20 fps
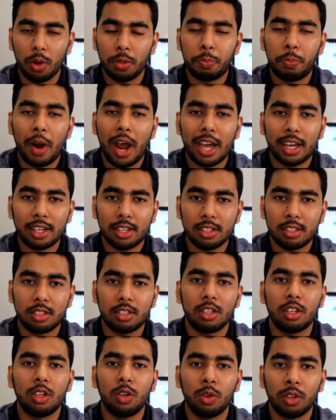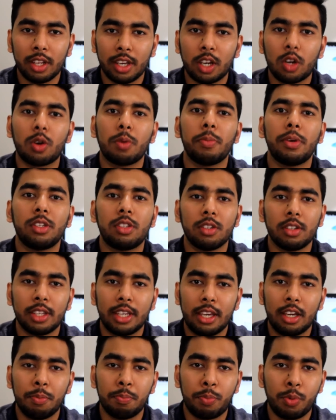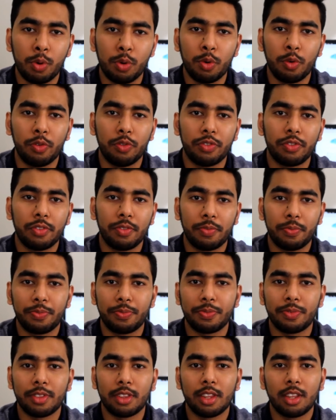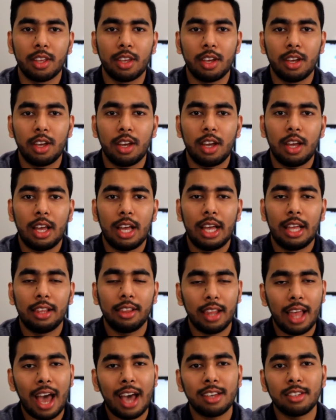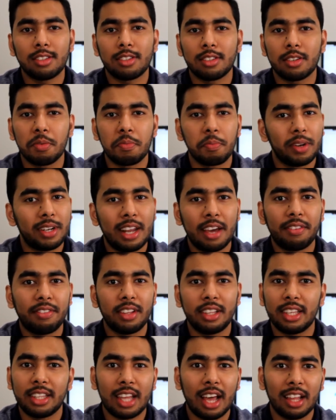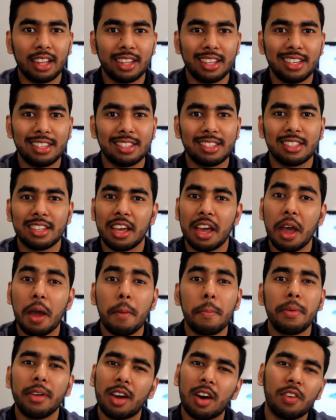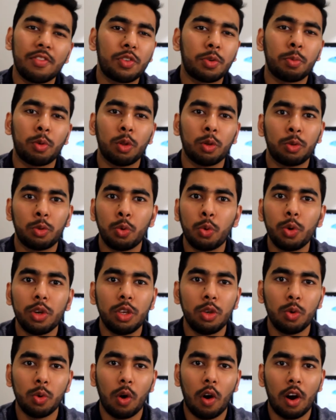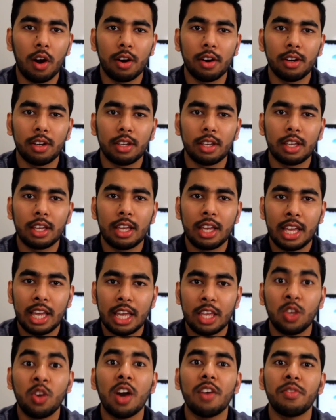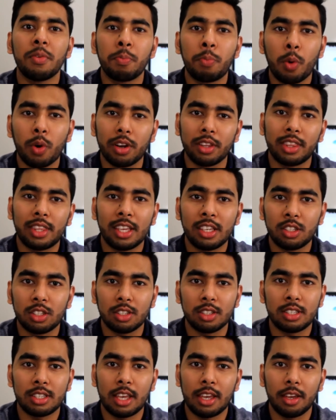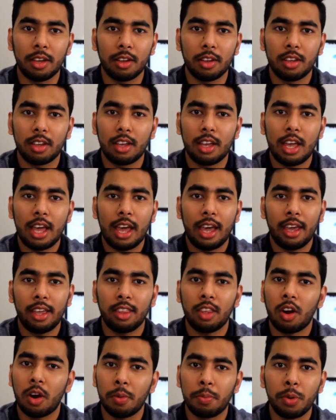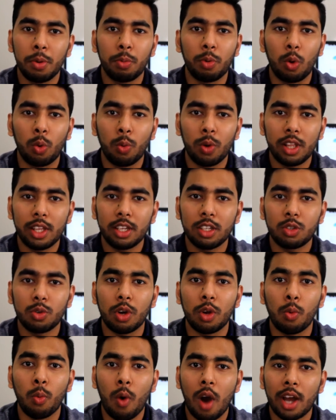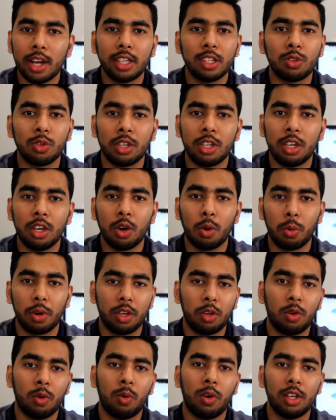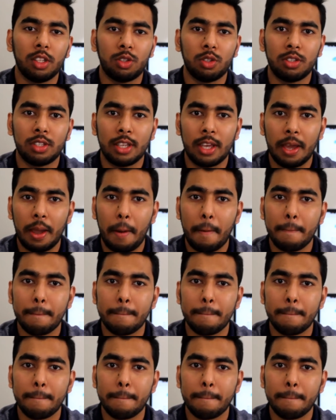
With practice, you'll incrementally improve. Last but definitely not least, be comfortable with who you are. You have important things to say, and there are people willing to and wanting to hear what you want to say.